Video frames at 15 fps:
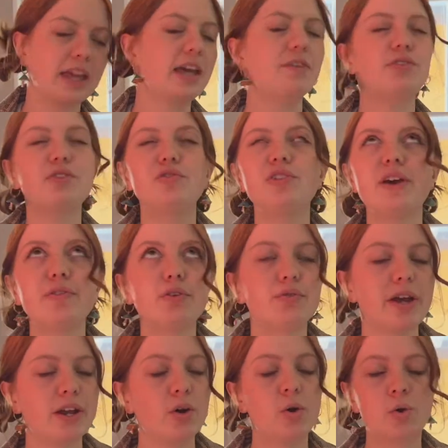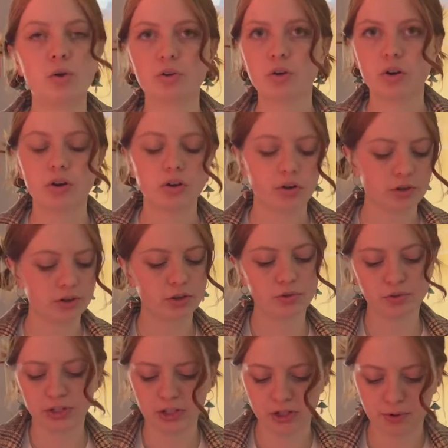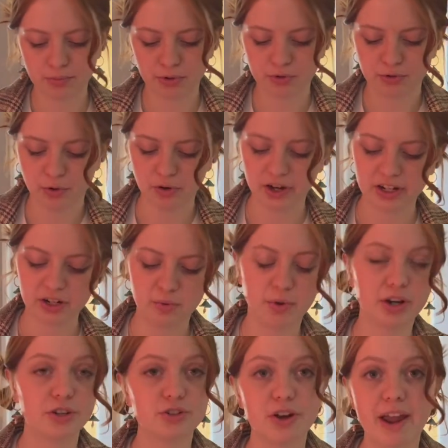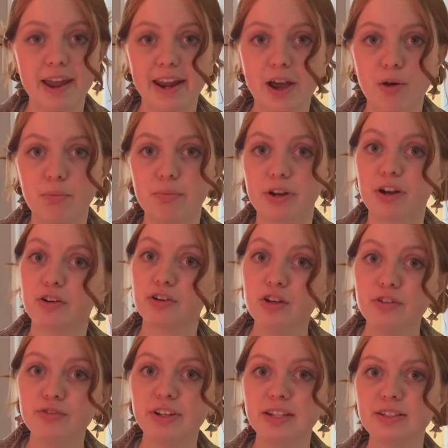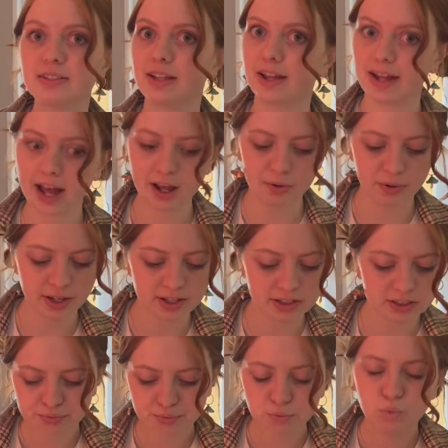If you've never read horror or thriller before and you want to try it out but are nervous, like I was,